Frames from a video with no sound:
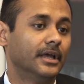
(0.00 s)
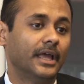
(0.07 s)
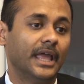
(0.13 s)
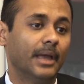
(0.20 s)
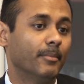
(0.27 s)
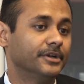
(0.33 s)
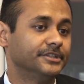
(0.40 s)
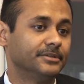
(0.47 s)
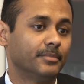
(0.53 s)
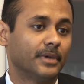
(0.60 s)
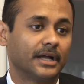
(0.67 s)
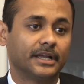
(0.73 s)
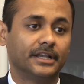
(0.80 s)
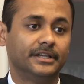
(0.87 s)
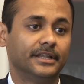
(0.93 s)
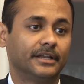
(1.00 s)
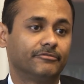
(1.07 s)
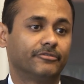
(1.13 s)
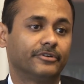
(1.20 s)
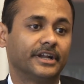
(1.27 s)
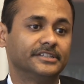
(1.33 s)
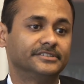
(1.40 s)
emerging market debt,
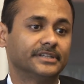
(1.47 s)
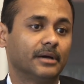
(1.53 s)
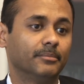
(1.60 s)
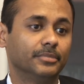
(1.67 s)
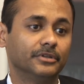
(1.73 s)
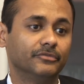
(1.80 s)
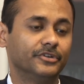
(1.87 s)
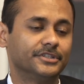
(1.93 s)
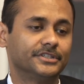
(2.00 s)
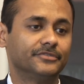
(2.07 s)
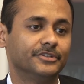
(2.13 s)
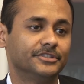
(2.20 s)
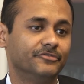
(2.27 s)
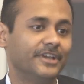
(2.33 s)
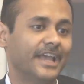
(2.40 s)
for example, which, which we